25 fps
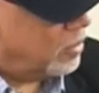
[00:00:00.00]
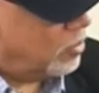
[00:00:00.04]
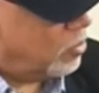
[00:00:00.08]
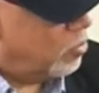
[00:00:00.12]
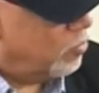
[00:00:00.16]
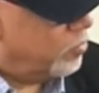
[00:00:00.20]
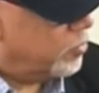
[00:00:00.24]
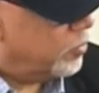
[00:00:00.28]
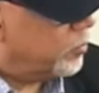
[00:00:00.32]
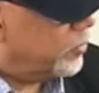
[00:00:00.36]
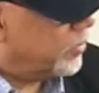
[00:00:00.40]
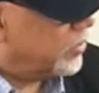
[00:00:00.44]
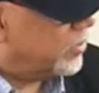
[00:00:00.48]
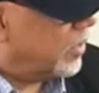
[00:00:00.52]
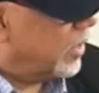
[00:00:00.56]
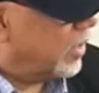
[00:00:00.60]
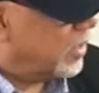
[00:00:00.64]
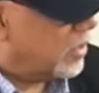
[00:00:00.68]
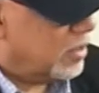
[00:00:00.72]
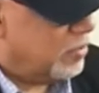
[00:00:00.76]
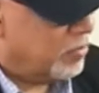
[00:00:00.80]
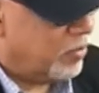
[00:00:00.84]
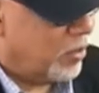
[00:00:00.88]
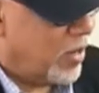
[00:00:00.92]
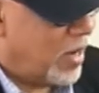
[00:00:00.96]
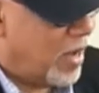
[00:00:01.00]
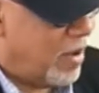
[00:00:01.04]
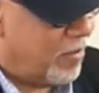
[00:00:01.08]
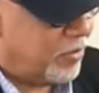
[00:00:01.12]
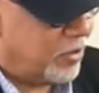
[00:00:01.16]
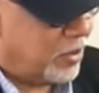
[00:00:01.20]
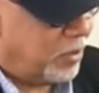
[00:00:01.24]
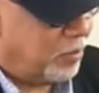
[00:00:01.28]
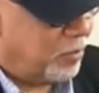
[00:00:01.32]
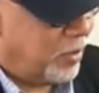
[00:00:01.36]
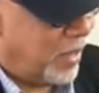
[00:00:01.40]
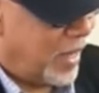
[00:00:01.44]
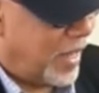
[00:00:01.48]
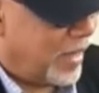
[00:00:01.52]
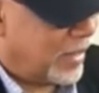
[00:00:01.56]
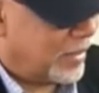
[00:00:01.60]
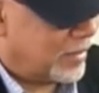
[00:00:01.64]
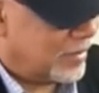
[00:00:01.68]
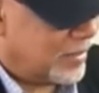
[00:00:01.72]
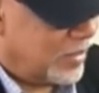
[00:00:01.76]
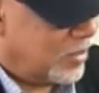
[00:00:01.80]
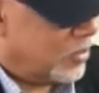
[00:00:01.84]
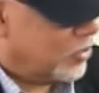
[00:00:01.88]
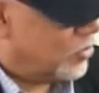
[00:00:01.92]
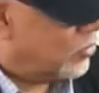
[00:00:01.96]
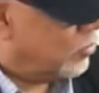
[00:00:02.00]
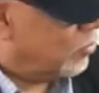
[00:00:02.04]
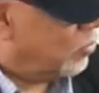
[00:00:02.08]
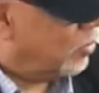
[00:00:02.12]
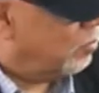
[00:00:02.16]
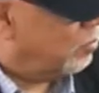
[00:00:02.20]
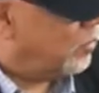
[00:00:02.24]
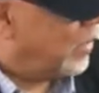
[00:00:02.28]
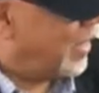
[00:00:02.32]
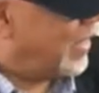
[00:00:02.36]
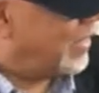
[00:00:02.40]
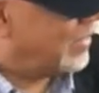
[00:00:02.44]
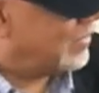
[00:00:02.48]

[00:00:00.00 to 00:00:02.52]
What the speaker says: overprotective or having a black this or a black